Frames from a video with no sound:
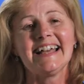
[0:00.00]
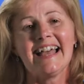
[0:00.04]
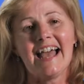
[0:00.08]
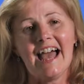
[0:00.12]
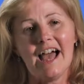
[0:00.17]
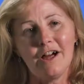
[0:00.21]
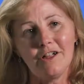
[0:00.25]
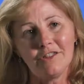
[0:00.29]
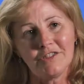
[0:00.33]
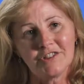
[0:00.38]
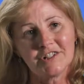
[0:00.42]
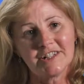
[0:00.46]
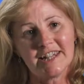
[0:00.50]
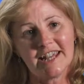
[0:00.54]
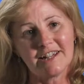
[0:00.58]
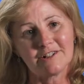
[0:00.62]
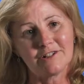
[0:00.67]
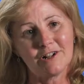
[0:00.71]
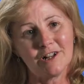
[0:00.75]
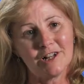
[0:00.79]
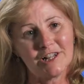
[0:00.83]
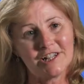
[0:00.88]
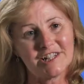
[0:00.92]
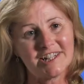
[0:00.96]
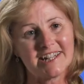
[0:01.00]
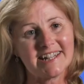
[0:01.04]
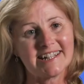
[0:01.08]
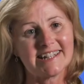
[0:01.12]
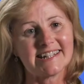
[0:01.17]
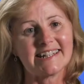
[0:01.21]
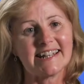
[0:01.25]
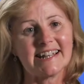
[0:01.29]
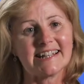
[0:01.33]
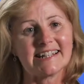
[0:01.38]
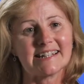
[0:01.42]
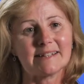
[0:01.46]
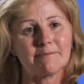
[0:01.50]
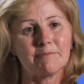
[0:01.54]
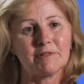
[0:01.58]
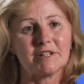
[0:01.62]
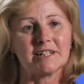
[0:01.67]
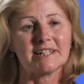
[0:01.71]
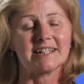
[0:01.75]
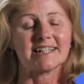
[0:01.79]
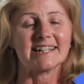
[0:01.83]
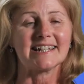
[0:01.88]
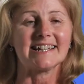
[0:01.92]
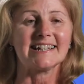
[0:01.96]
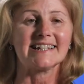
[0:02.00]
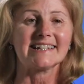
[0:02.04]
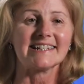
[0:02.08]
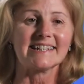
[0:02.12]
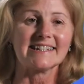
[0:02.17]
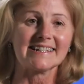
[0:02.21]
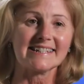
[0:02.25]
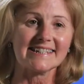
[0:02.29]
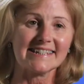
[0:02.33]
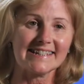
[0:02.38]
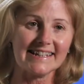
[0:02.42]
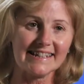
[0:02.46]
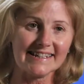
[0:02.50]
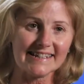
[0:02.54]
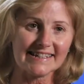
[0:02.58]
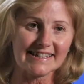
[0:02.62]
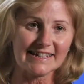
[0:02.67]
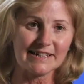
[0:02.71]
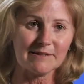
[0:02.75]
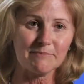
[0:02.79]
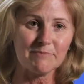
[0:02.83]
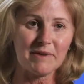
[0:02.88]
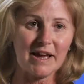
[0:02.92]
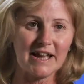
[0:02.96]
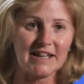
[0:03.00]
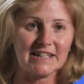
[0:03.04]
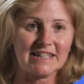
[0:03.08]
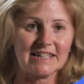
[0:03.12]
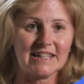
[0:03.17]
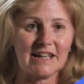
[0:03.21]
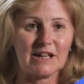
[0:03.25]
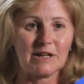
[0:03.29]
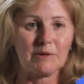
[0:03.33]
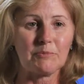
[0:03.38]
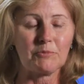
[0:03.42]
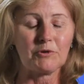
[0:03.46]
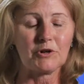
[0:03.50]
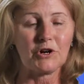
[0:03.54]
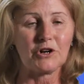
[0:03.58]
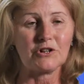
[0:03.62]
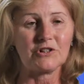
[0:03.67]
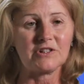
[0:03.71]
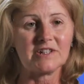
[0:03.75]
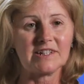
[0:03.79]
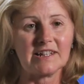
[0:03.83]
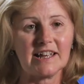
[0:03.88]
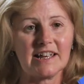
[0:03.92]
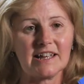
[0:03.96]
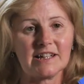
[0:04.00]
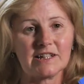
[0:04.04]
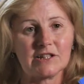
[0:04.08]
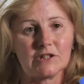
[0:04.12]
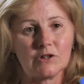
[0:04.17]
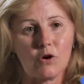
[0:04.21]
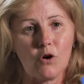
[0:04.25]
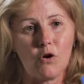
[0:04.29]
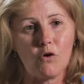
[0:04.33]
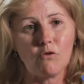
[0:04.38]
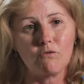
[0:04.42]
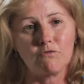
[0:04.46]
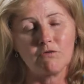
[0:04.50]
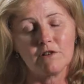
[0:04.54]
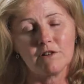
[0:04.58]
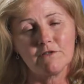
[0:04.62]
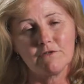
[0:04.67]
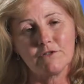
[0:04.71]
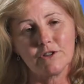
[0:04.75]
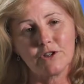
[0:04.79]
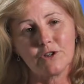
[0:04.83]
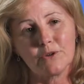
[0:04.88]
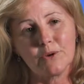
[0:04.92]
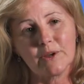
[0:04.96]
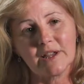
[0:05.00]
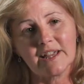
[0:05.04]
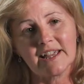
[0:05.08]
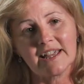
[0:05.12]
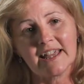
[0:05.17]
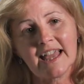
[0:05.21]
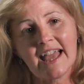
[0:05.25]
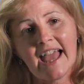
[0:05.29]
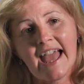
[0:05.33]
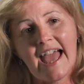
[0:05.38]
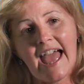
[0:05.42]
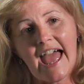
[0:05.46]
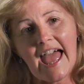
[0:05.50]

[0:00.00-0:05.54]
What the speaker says: Health technology assessment is a systematic process of reviewing